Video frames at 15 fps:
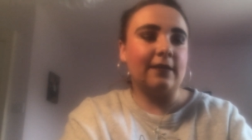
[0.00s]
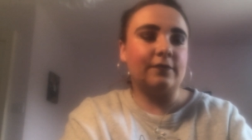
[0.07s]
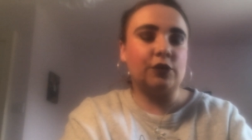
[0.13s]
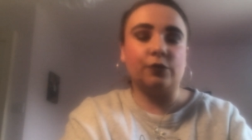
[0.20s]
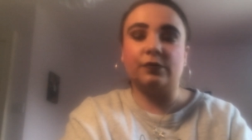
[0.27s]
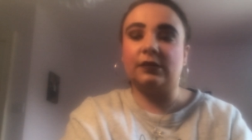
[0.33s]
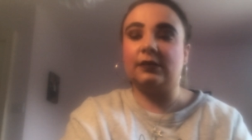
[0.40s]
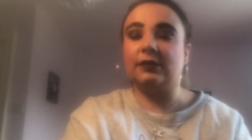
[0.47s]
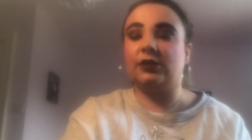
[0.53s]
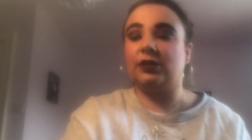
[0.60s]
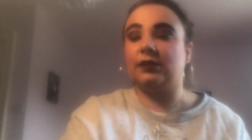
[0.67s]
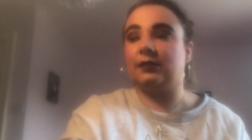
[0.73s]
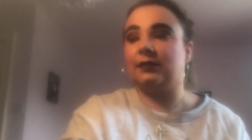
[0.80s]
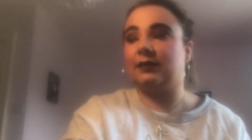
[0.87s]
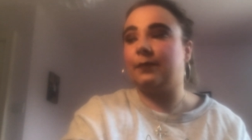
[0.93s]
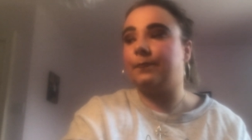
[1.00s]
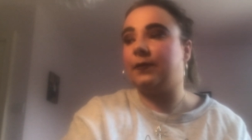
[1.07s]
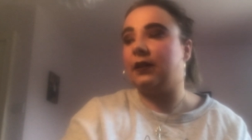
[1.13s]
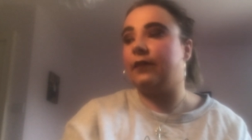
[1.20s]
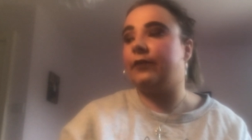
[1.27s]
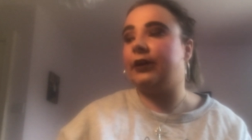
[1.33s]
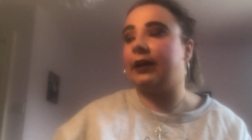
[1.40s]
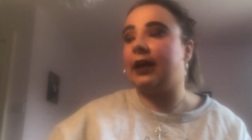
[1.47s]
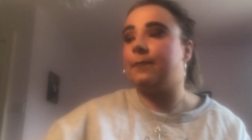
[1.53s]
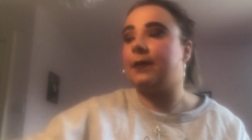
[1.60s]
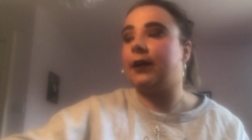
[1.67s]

have chosen is just a simple everyday